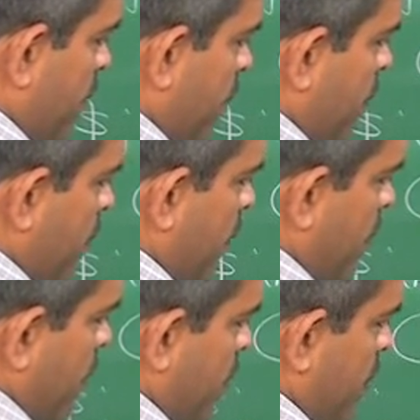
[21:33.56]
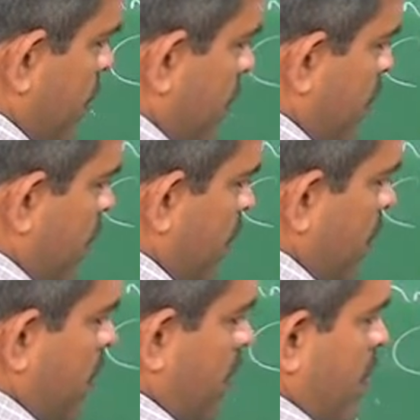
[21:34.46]

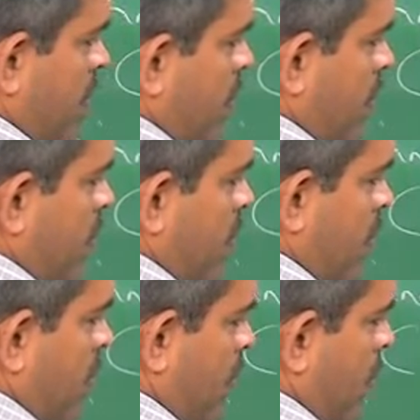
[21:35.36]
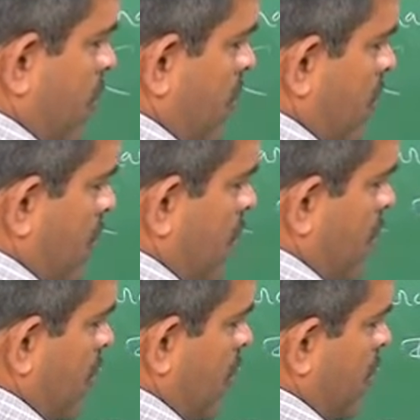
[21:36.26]

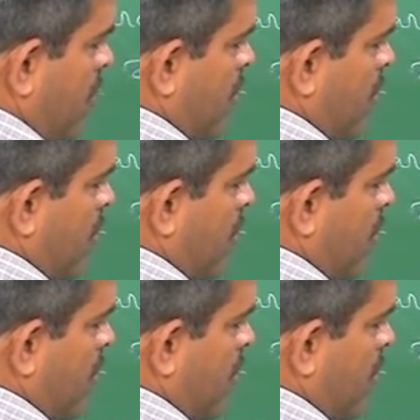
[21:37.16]
Nobody speaks.